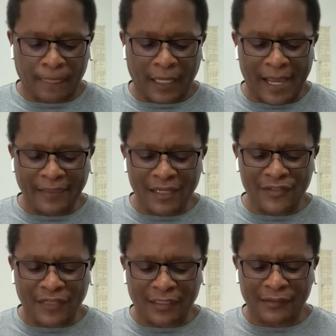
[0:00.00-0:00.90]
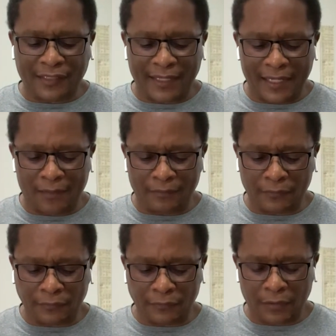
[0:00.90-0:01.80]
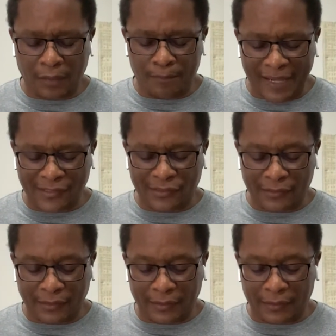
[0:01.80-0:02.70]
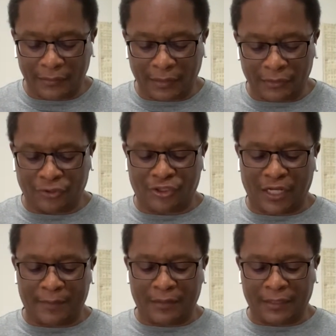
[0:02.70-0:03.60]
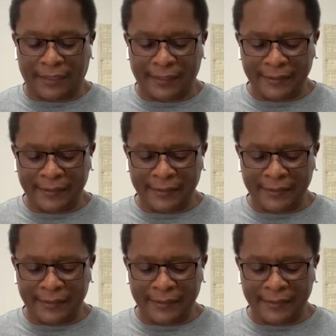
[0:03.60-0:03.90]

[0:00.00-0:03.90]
And they said unto him, abashedly, unashamedly,